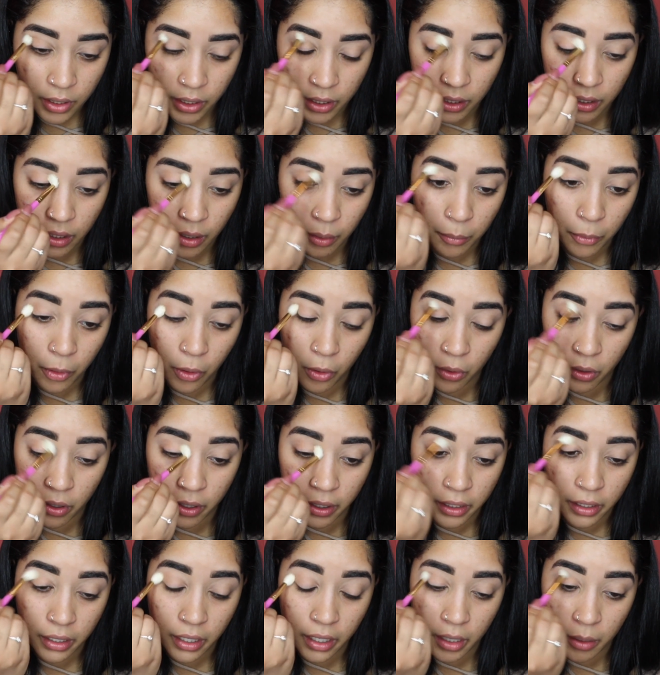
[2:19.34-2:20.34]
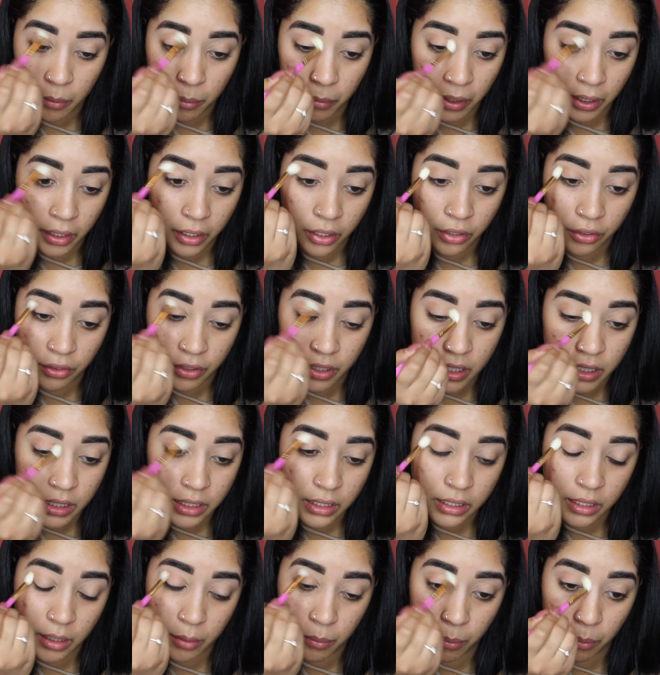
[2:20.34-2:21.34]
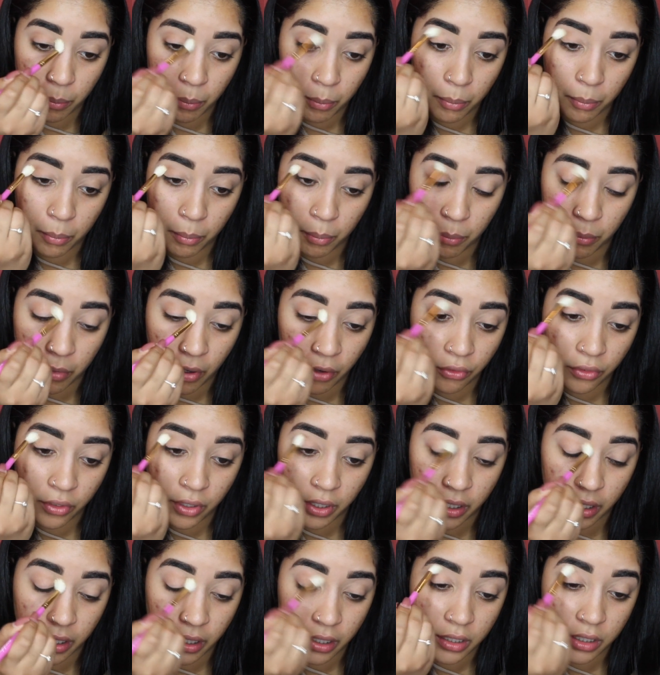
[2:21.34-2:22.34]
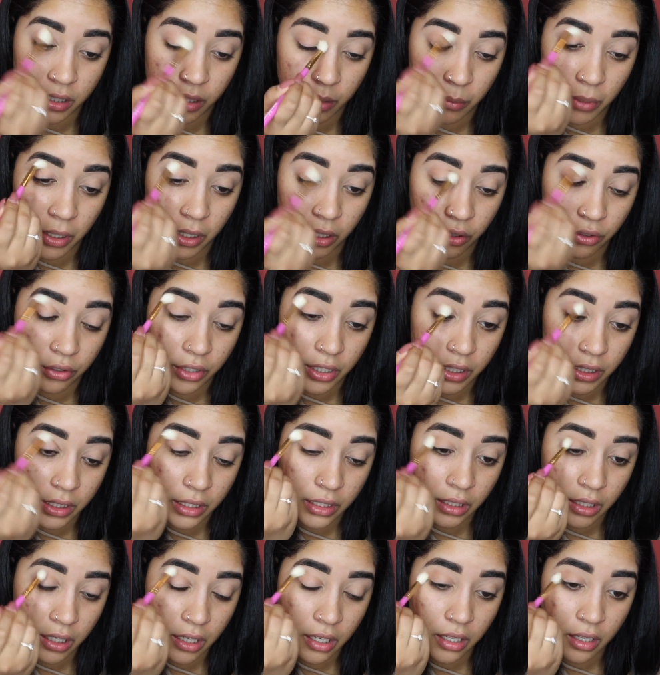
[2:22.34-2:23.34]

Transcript: And I'm going in my crease and buffing it into my crease.